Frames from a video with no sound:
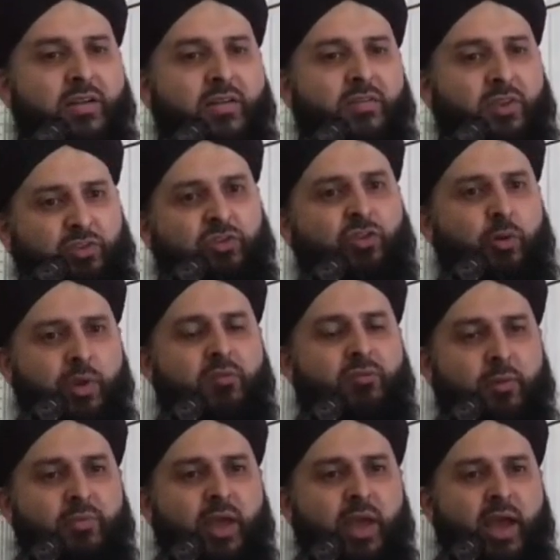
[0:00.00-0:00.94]
This is coming
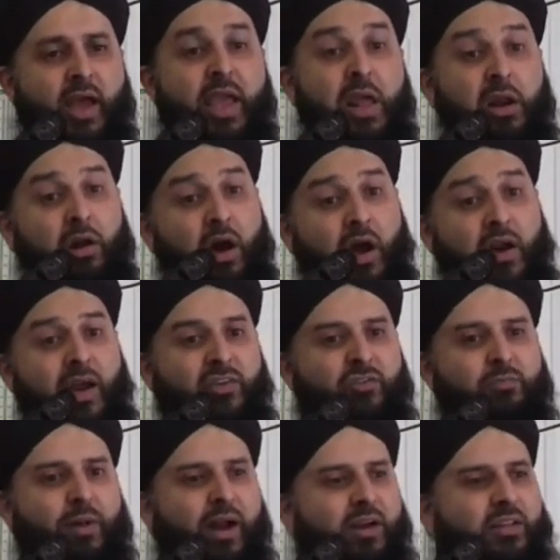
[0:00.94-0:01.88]
from there. Iran
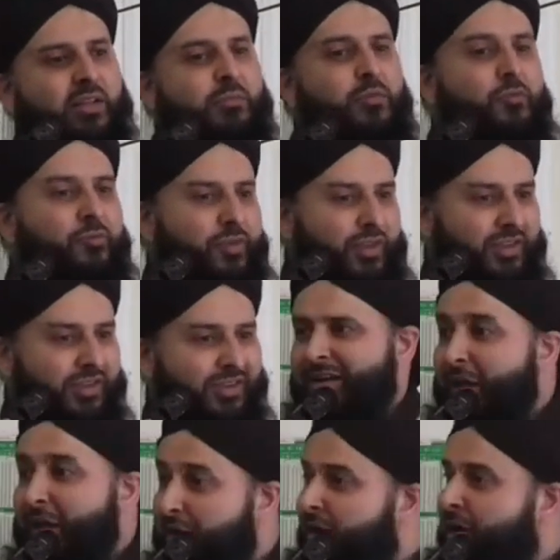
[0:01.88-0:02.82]
has banned the movie.
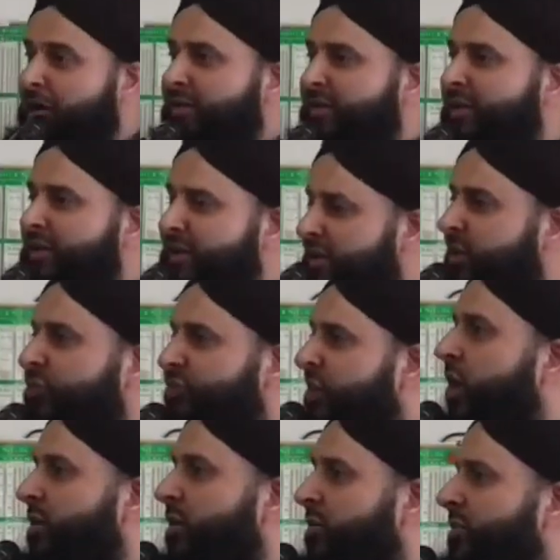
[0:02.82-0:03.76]
Iran, the leading
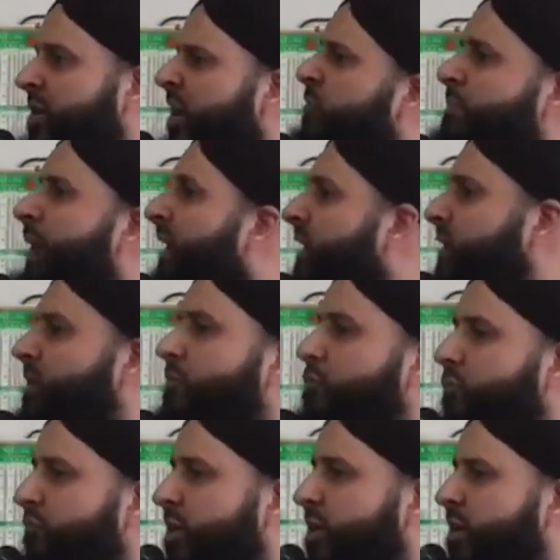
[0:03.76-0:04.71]
Shia country, has banned the
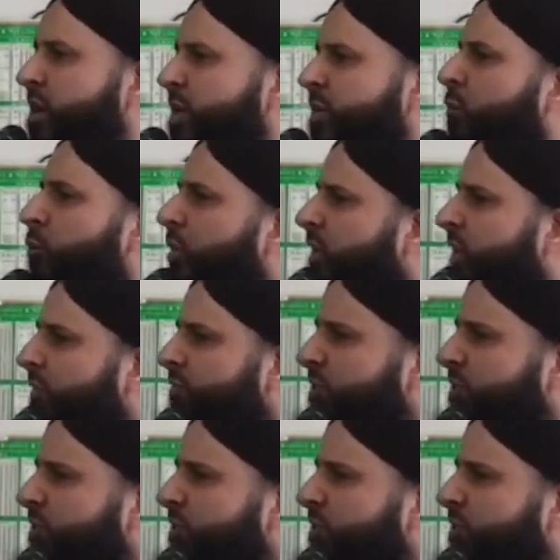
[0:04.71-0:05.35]
movie. Then what gives